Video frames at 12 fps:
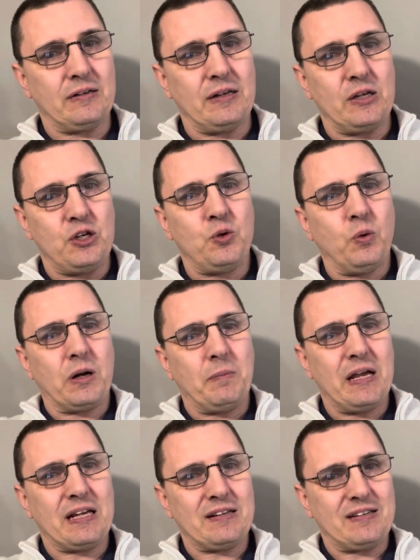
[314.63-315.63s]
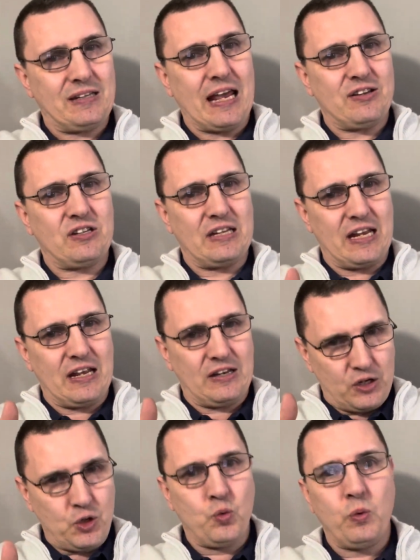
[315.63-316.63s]
you want to make it as
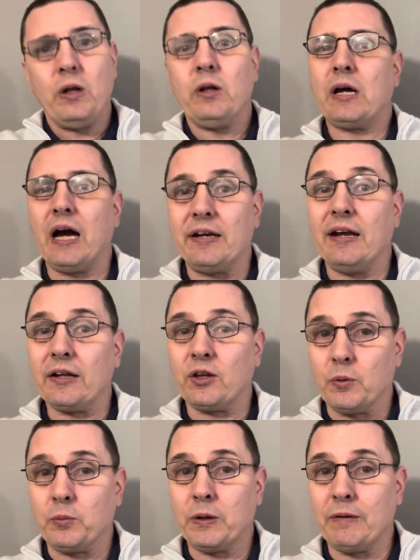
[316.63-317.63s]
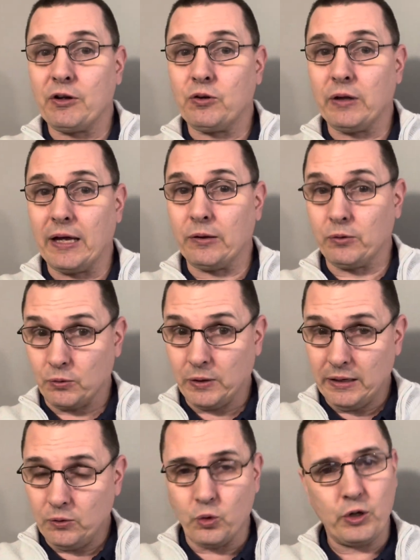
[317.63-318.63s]
you will contact their previous landlord,
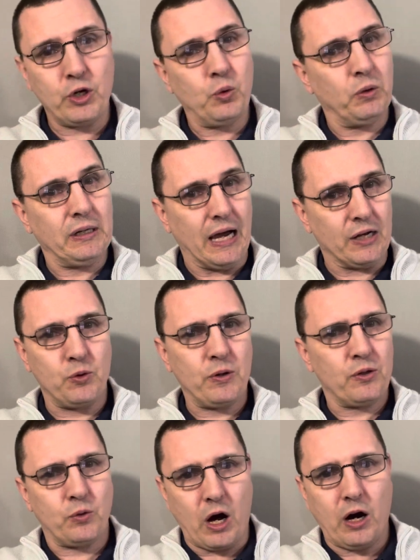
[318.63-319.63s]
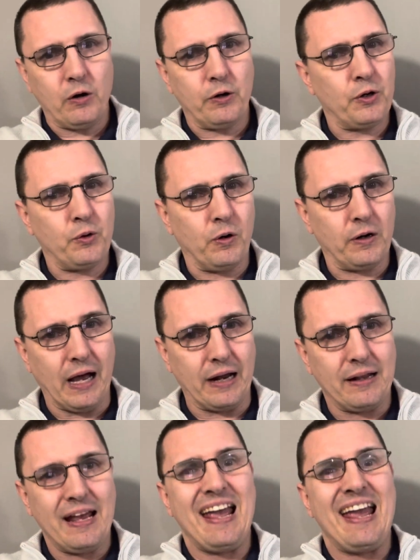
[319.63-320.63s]
right? Or you will not. You either are or you are not.
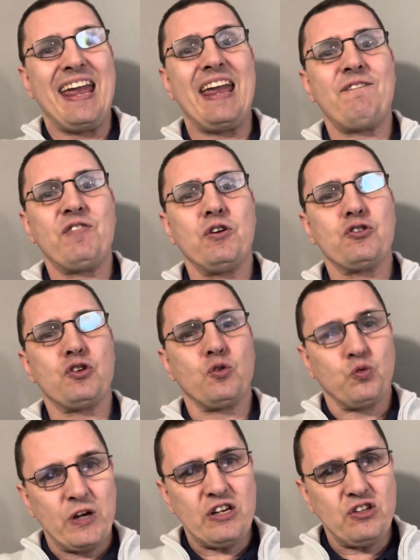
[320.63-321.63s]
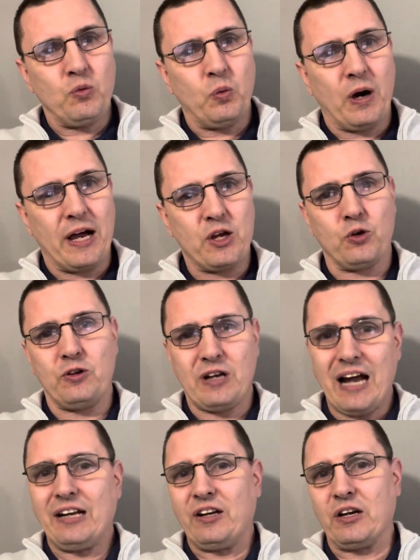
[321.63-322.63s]
If there's a reason why you're
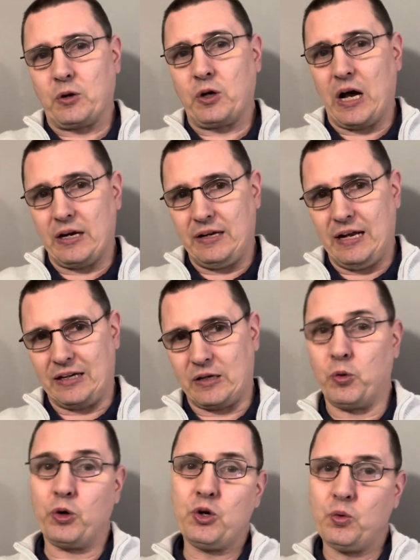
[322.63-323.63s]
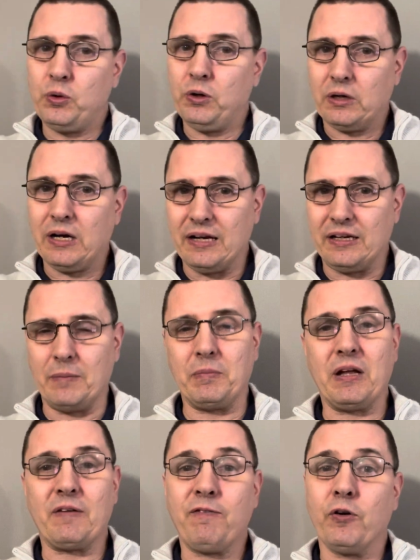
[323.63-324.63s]
not going to contact them, or you will contact them,
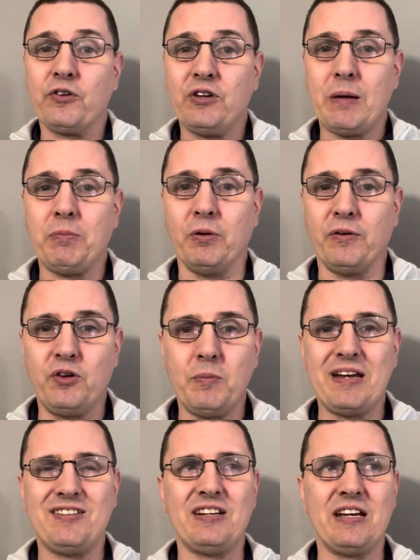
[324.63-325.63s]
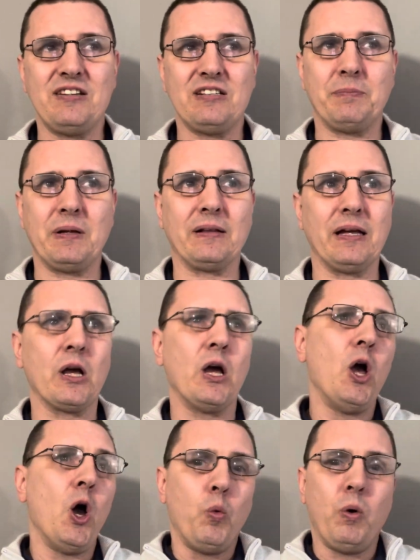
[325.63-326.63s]
like for example, if you may say something like,
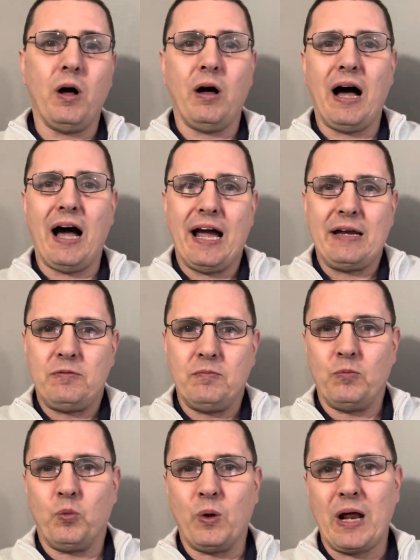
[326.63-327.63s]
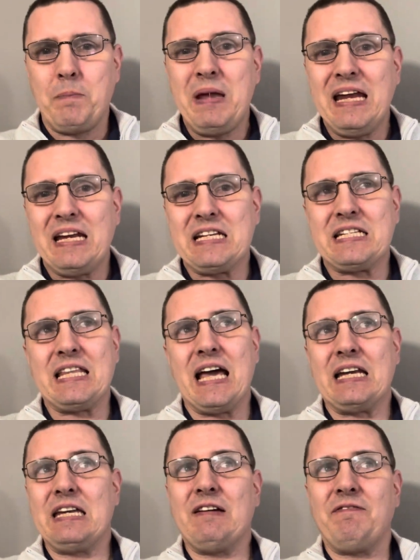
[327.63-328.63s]
well, what I mean is that
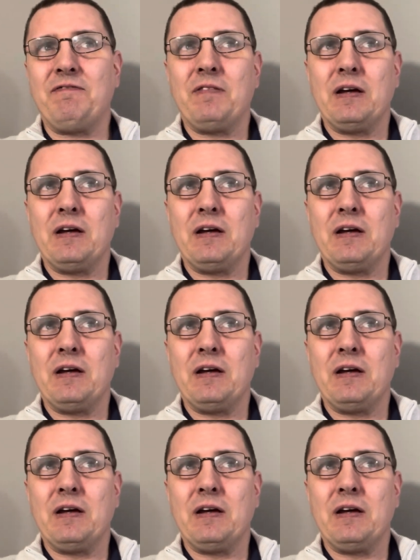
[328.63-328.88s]
if